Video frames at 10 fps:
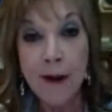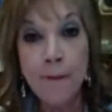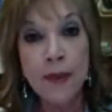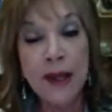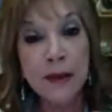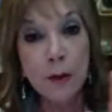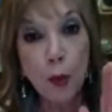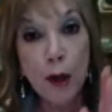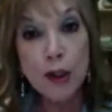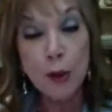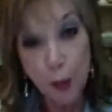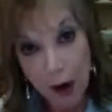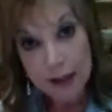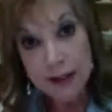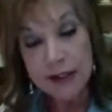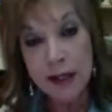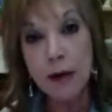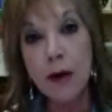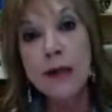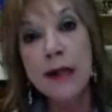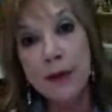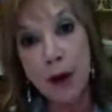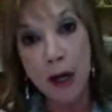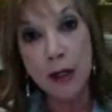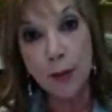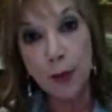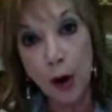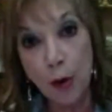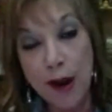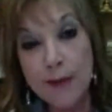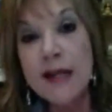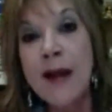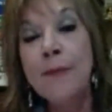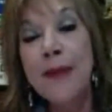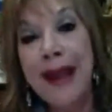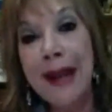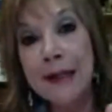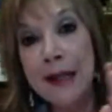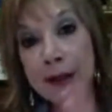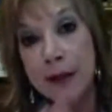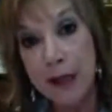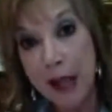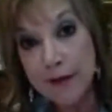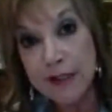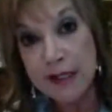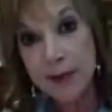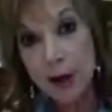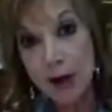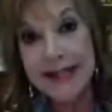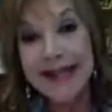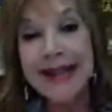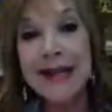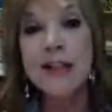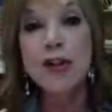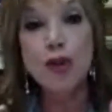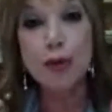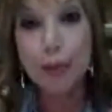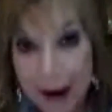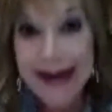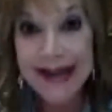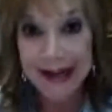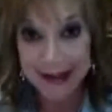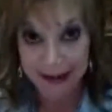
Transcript: that what you practice and learn in the audio programs and in the live seminars is training